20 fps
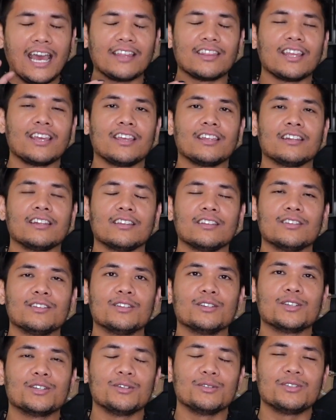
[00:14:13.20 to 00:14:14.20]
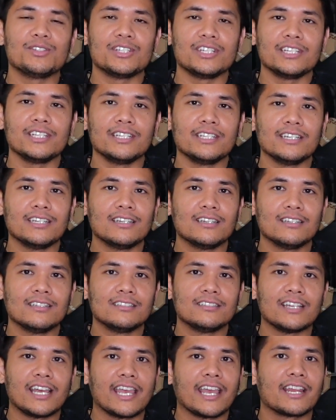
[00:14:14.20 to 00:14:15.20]
And then the Gucci
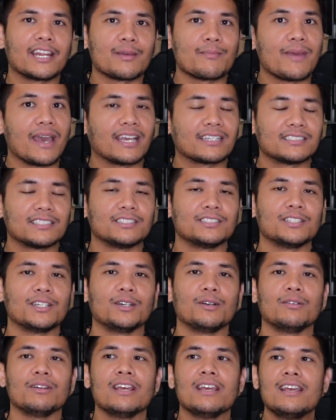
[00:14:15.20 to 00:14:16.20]
Diana Maxi Tote.